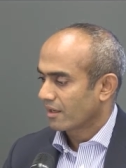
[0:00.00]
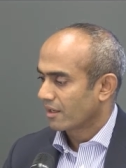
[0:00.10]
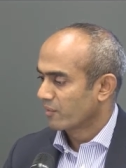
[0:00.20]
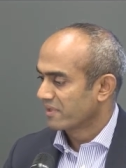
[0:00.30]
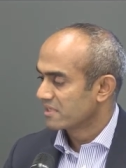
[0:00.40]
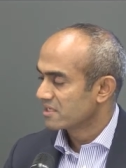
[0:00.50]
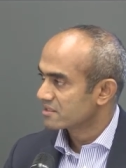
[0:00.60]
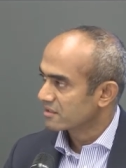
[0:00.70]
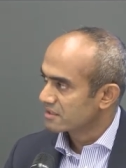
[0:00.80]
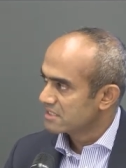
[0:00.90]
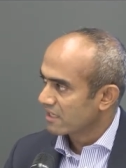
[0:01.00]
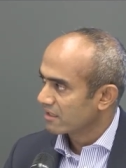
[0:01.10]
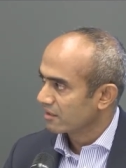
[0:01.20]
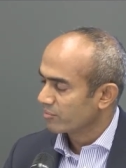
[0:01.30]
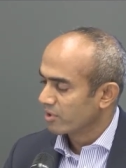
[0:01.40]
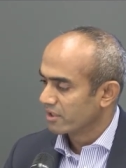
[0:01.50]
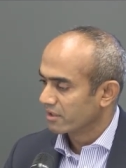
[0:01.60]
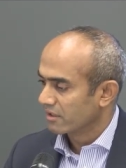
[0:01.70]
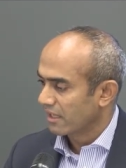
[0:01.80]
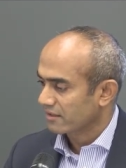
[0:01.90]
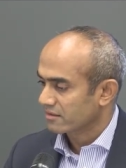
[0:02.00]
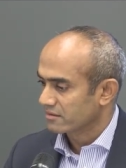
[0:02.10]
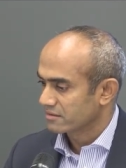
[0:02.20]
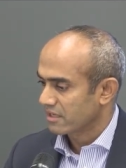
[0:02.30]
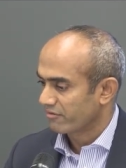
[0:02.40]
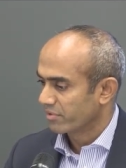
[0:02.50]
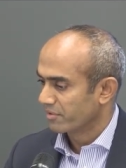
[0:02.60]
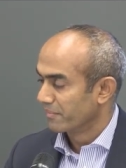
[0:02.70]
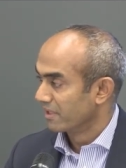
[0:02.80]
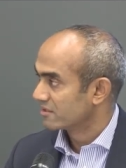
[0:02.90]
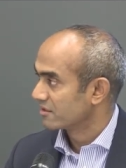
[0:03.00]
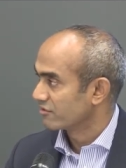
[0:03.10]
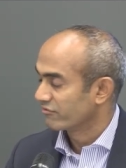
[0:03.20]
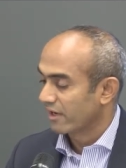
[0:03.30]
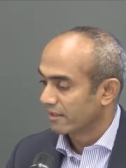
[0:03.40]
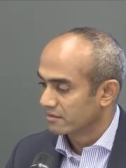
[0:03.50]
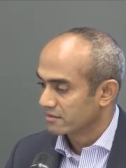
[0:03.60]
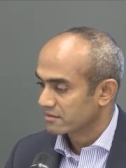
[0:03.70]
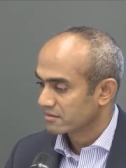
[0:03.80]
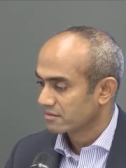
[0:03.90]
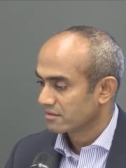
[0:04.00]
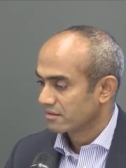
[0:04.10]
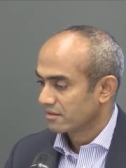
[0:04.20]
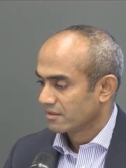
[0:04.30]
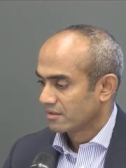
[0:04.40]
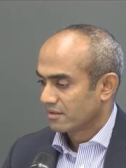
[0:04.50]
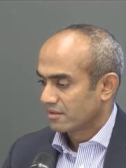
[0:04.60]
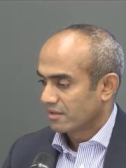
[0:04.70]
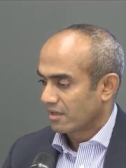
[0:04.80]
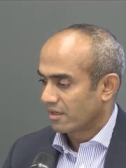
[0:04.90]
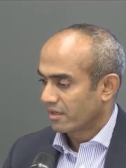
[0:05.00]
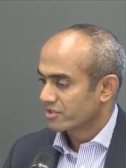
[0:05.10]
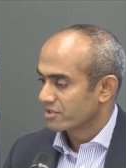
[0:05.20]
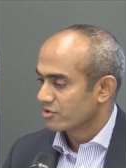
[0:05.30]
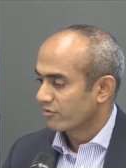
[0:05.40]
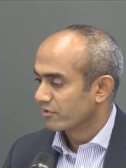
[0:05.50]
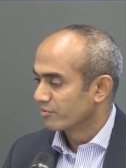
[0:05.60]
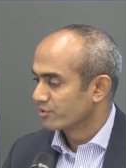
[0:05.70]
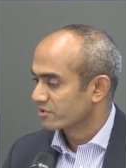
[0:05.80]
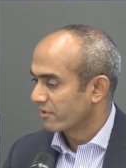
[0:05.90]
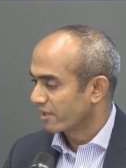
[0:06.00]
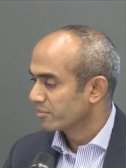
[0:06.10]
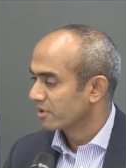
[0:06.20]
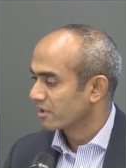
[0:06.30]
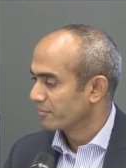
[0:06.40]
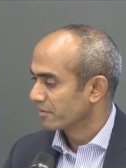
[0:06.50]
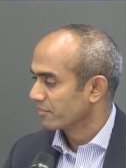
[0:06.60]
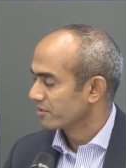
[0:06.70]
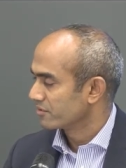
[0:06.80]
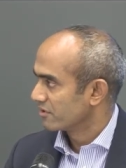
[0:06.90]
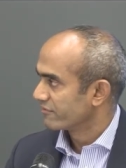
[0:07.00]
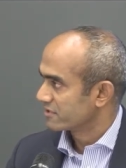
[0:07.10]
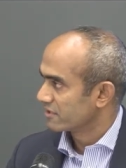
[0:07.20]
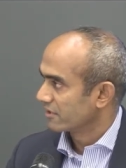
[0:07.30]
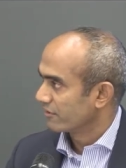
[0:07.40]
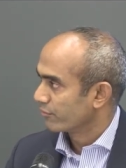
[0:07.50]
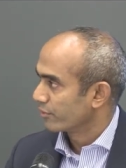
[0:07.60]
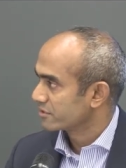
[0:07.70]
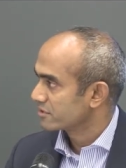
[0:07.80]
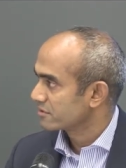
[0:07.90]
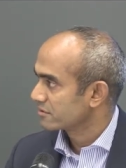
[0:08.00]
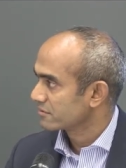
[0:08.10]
And when these contending political actors have been militant or violent, elections offer the most credible commitment to surfacing their voice.